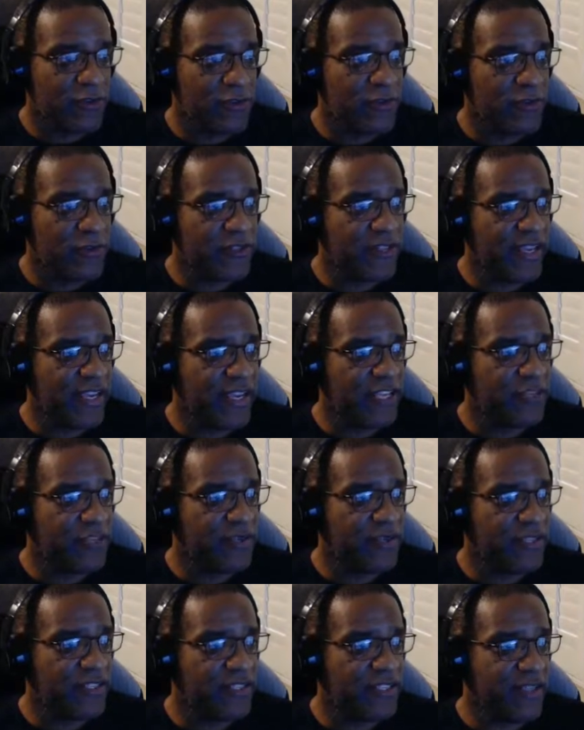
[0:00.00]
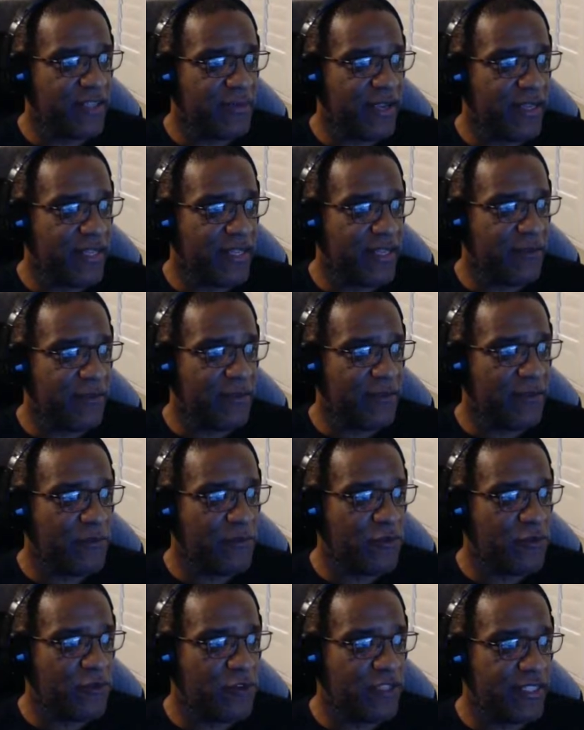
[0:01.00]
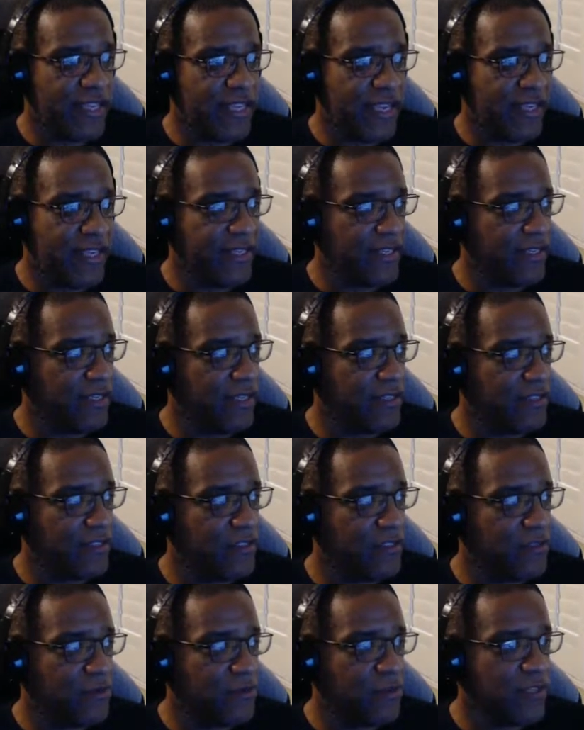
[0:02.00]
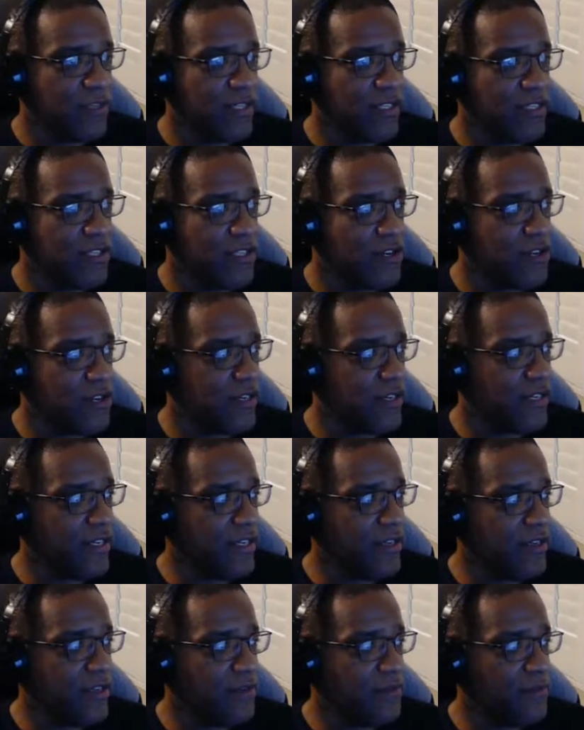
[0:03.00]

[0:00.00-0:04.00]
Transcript: percent H P is just making them even more tanky. So we're going to target... Uh,